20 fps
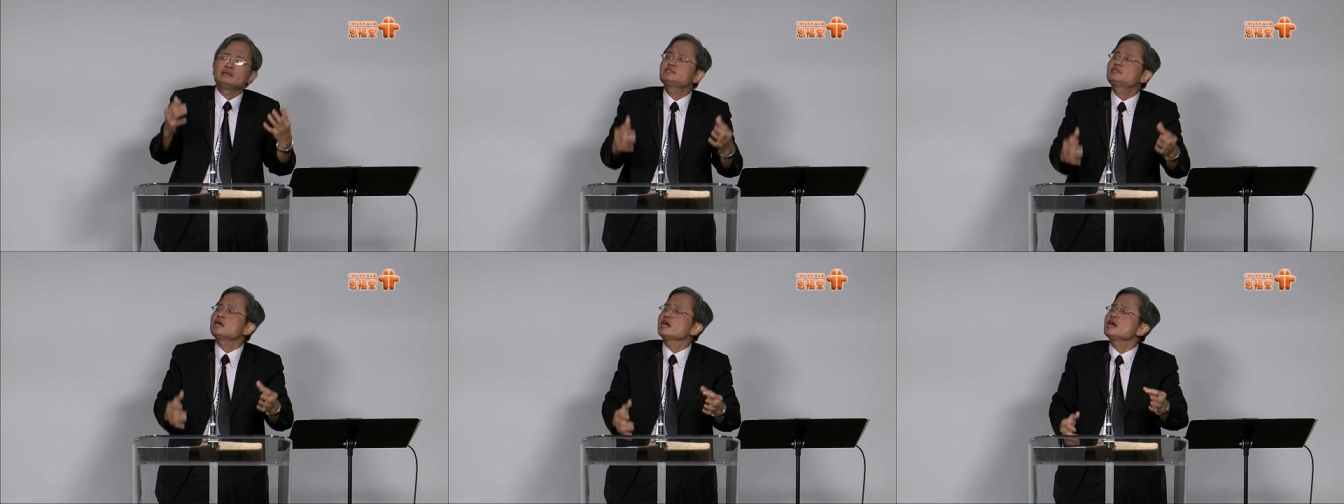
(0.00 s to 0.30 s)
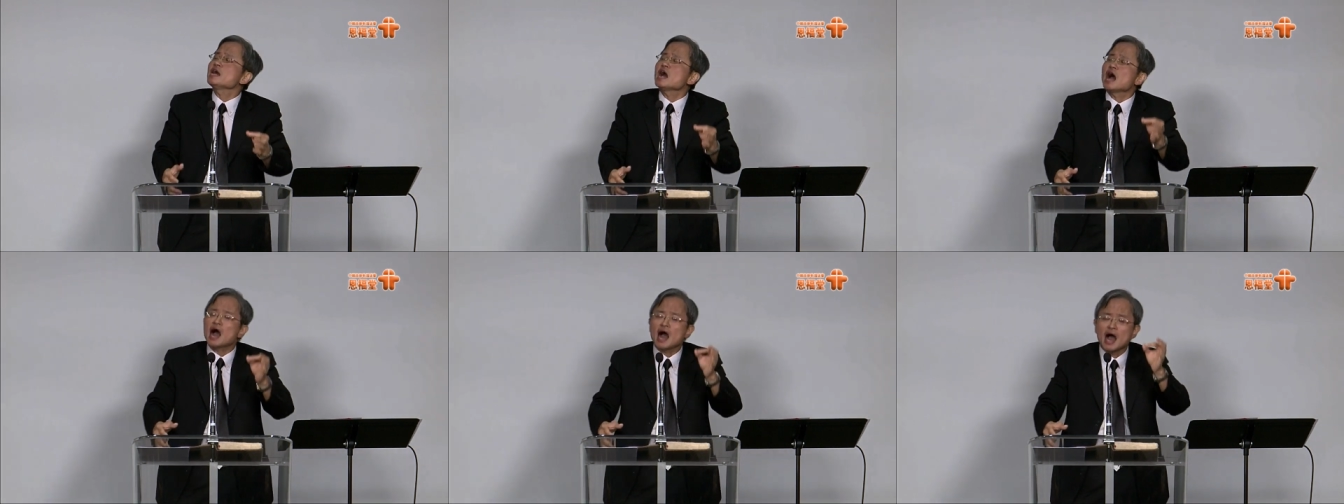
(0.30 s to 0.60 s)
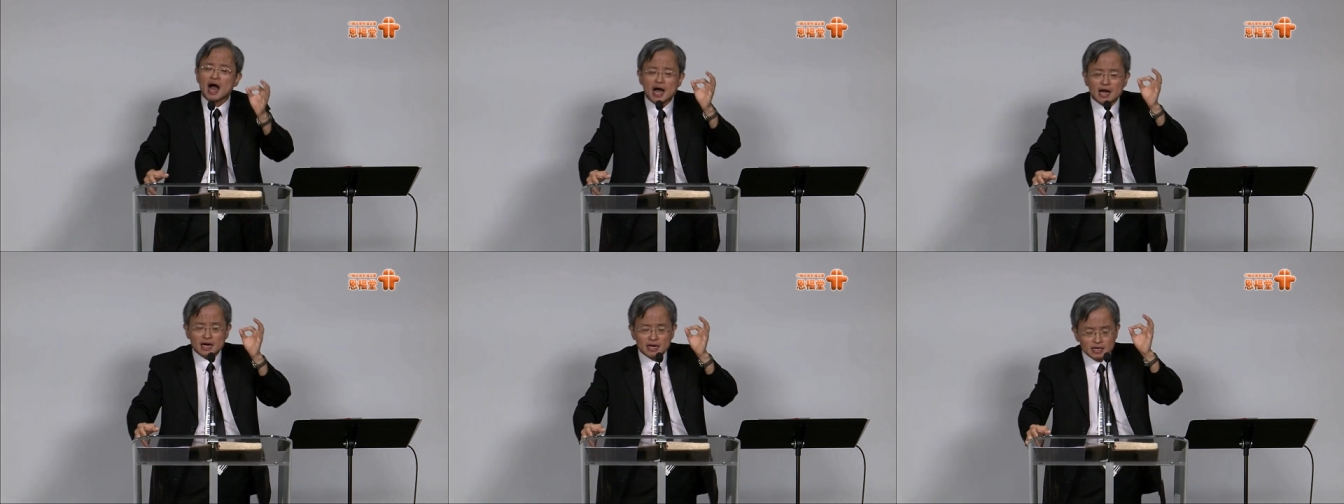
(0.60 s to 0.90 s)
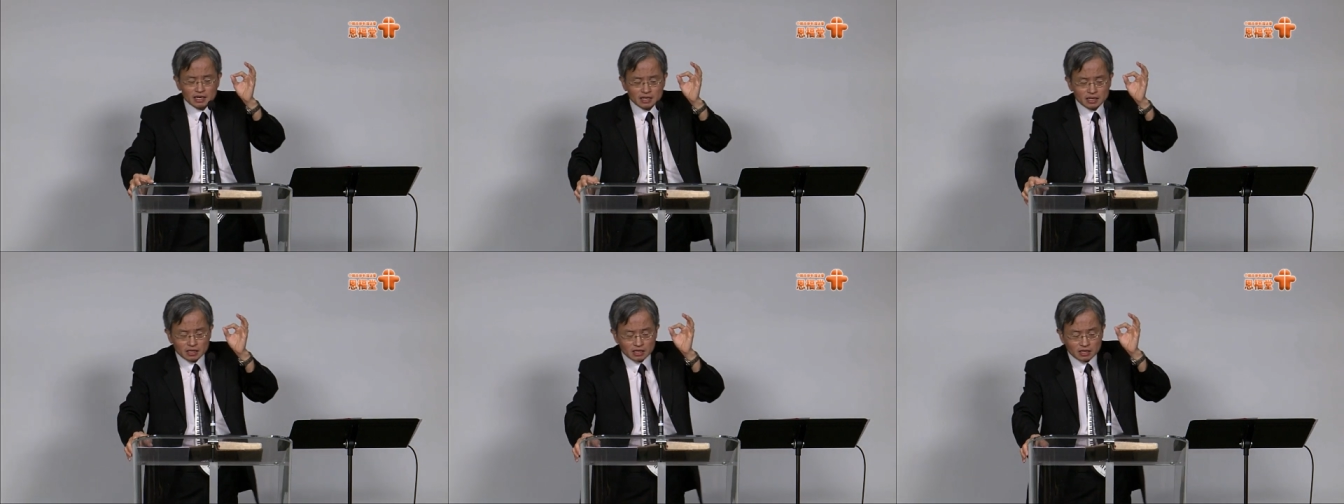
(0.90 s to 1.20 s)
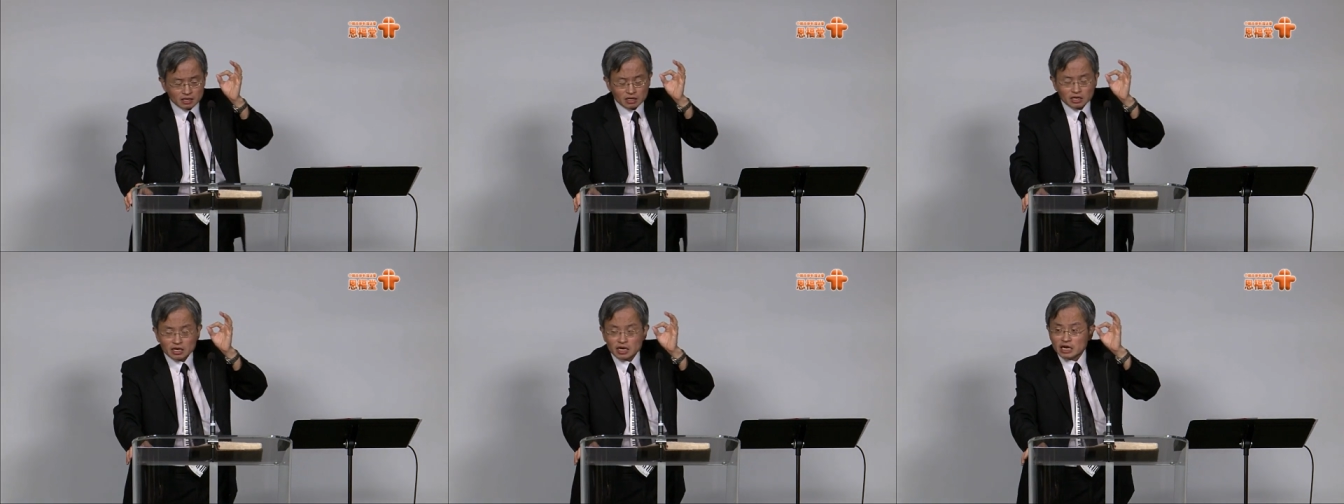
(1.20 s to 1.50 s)
they are
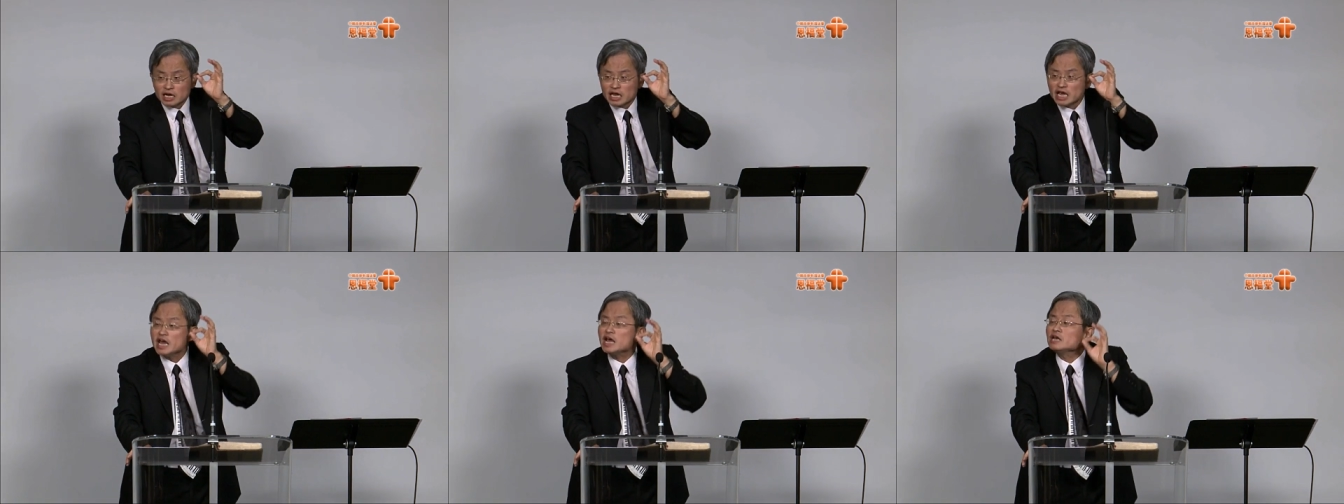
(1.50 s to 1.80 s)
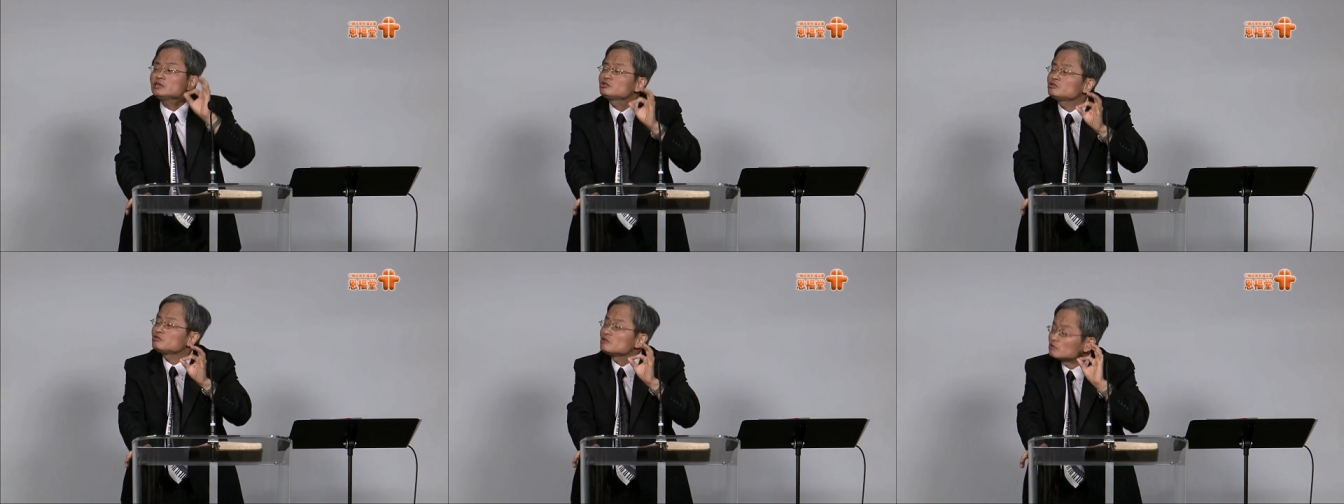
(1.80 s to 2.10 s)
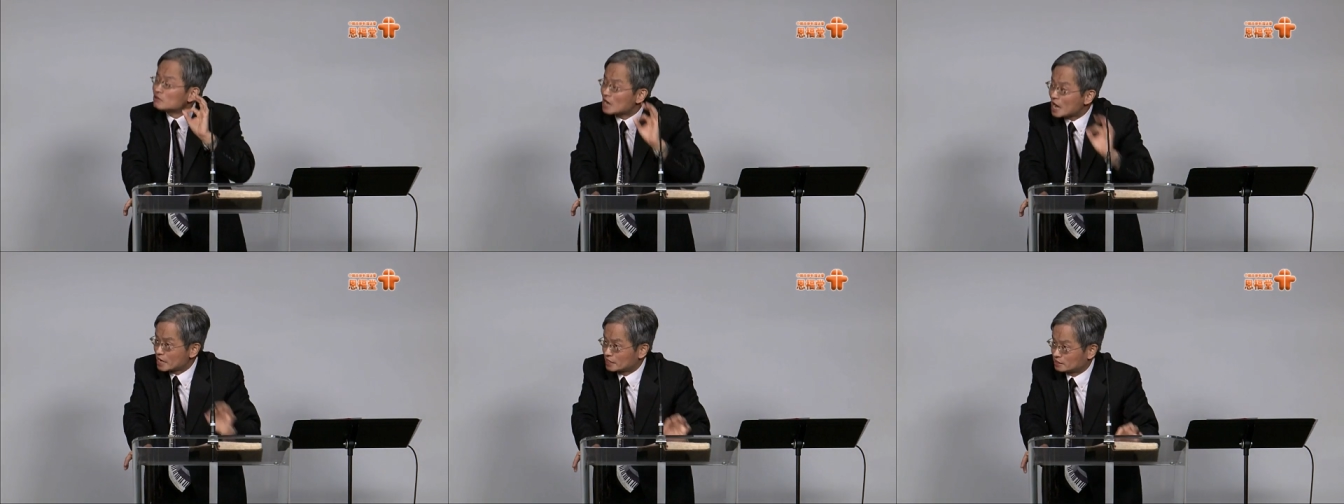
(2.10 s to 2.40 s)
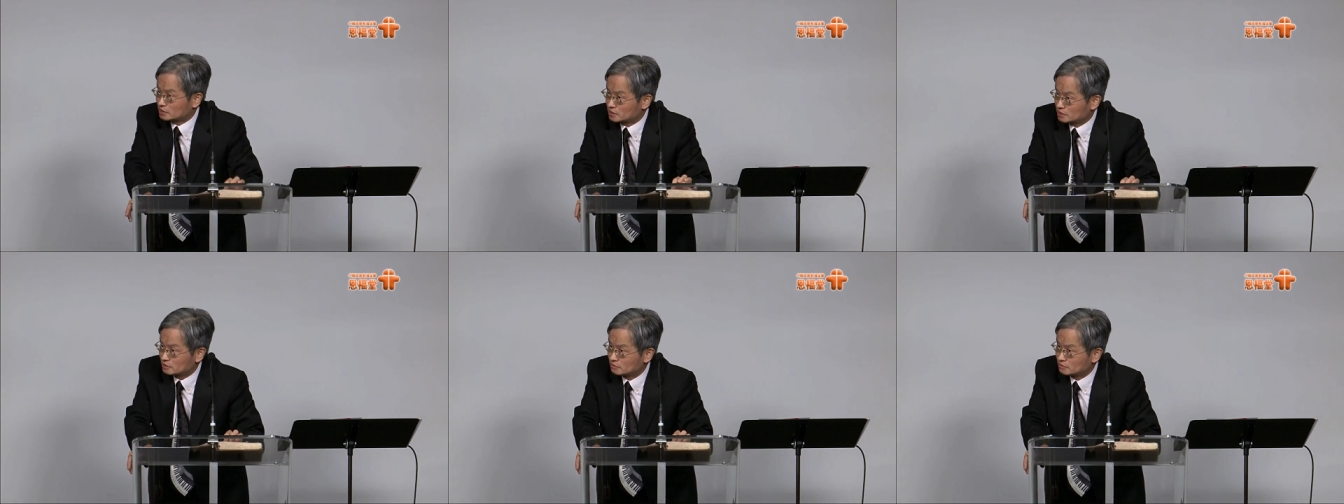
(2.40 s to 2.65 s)
Israelites,